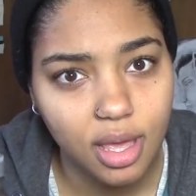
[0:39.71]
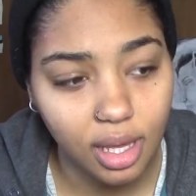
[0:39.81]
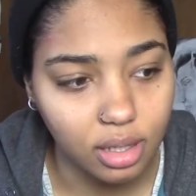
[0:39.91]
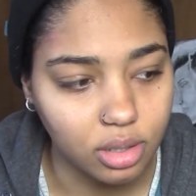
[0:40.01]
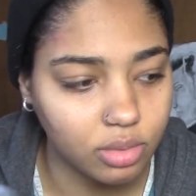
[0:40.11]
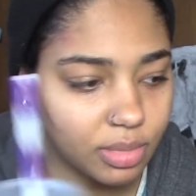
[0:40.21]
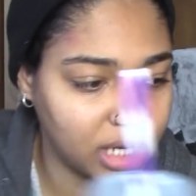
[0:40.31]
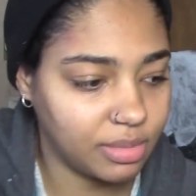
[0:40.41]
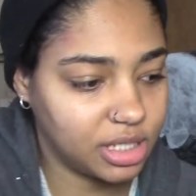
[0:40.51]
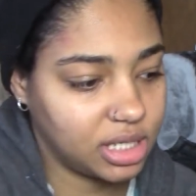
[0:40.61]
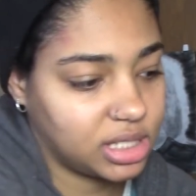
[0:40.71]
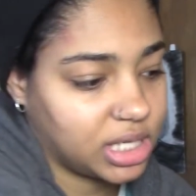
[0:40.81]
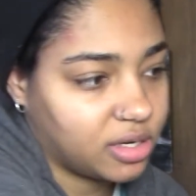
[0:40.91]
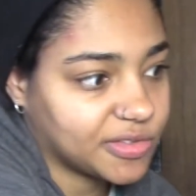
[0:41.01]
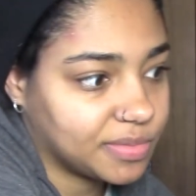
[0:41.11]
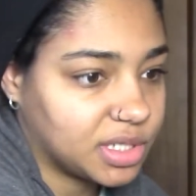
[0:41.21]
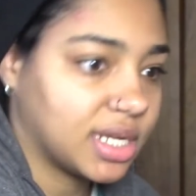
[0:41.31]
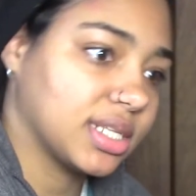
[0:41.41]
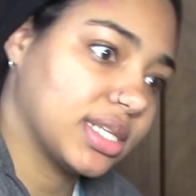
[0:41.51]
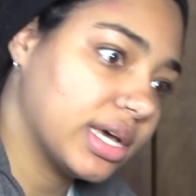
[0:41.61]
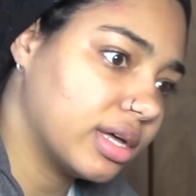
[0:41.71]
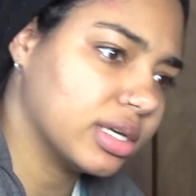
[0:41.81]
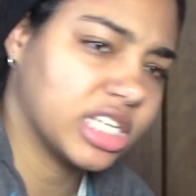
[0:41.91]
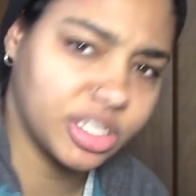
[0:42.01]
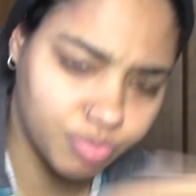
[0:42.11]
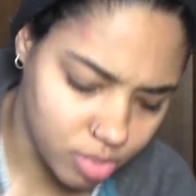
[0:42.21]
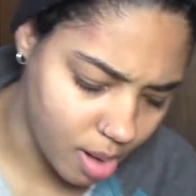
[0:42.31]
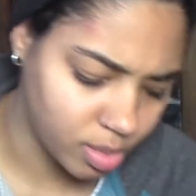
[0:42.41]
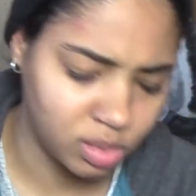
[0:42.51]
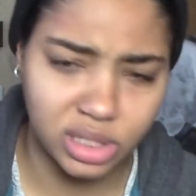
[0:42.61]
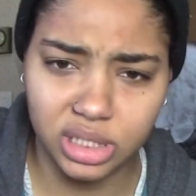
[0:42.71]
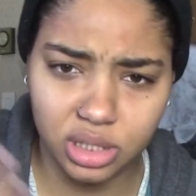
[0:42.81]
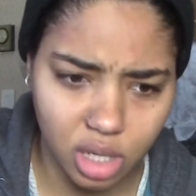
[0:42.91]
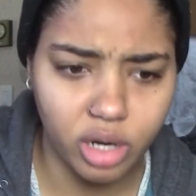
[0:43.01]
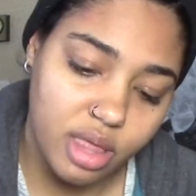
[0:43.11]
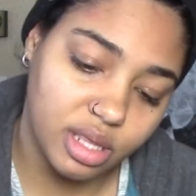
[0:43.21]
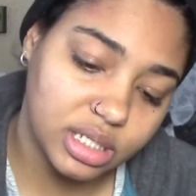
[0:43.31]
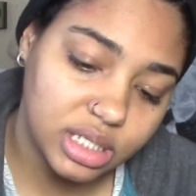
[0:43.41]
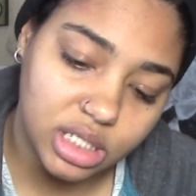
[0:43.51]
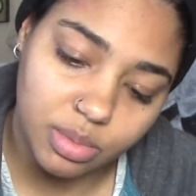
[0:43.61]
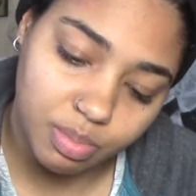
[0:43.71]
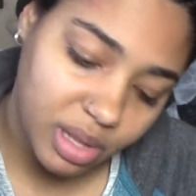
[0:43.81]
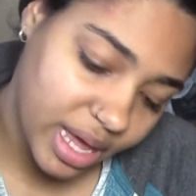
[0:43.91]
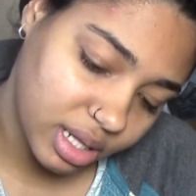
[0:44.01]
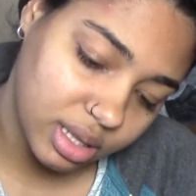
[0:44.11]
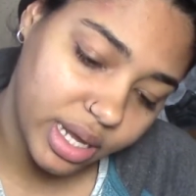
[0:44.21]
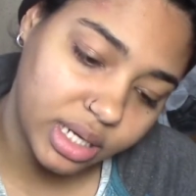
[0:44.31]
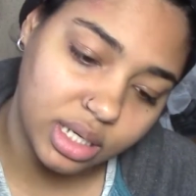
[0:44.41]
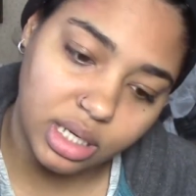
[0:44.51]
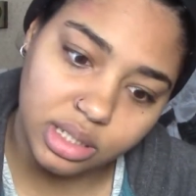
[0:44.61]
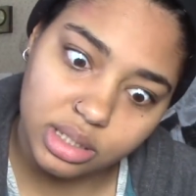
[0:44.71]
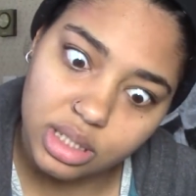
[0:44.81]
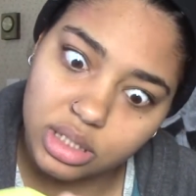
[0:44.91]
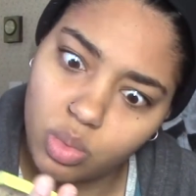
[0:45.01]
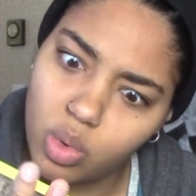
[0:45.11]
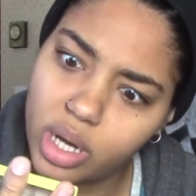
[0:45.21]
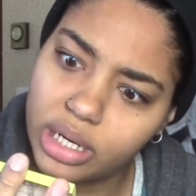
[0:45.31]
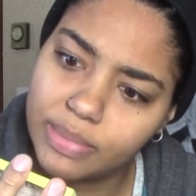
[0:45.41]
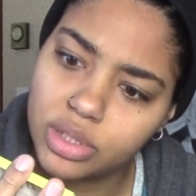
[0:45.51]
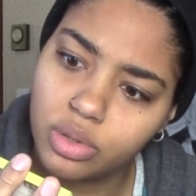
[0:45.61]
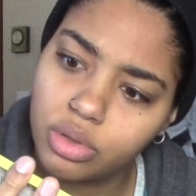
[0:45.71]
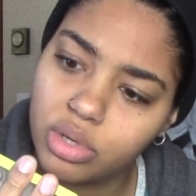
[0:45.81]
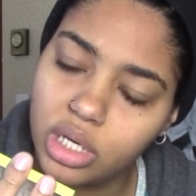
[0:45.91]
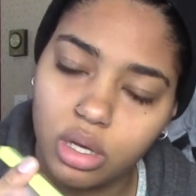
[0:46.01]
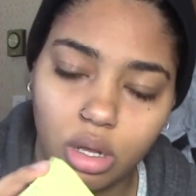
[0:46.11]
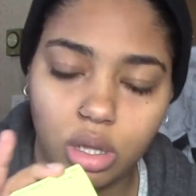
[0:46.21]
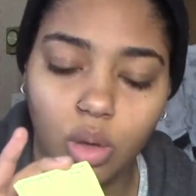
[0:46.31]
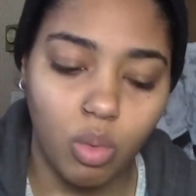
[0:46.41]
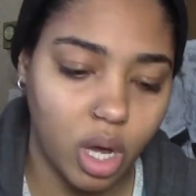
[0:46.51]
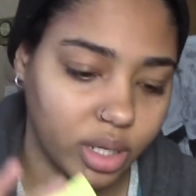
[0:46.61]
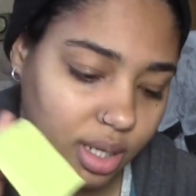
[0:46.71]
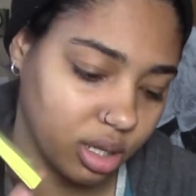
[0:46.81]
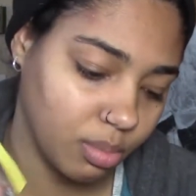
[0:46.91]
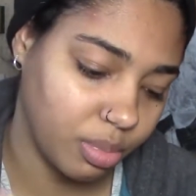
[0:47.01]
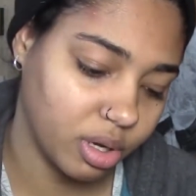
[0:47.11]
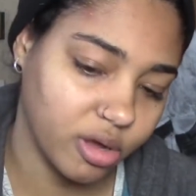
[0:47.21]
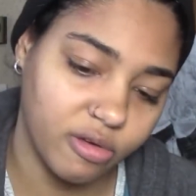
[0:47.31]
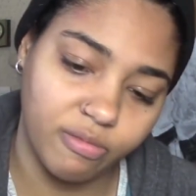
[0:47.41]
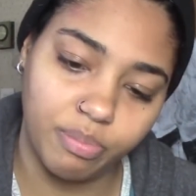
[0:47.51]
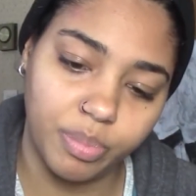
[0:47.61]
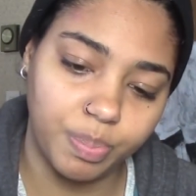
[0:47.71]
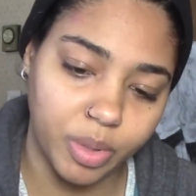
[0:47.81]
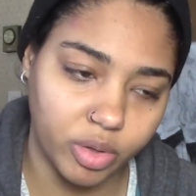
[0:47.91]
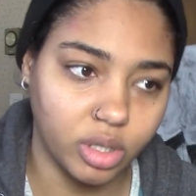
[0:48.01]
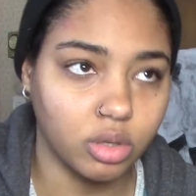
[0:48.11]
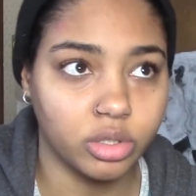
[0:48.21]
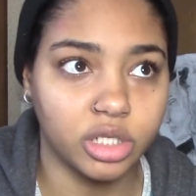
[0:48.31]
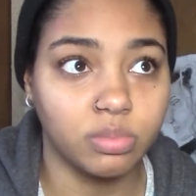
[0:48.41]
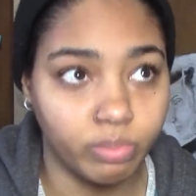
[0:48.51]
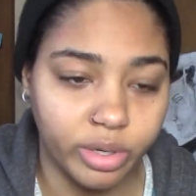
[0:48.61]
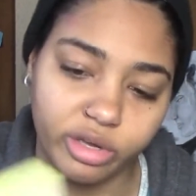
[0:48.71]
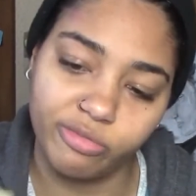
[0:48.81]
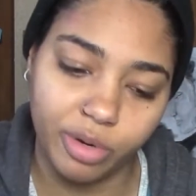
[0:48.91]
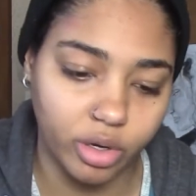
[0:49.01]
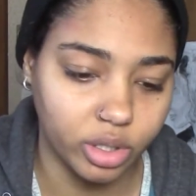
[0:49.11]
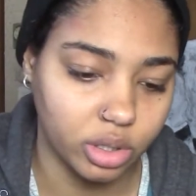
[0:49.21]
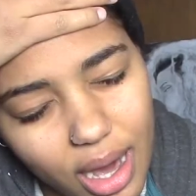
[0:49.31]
Hello, my name is Shantel from Shantel is Probably Sorry. This is Black Lightning Season 1, Episode 3, called LaWanda, the Book of Burial, or just Book of Burial.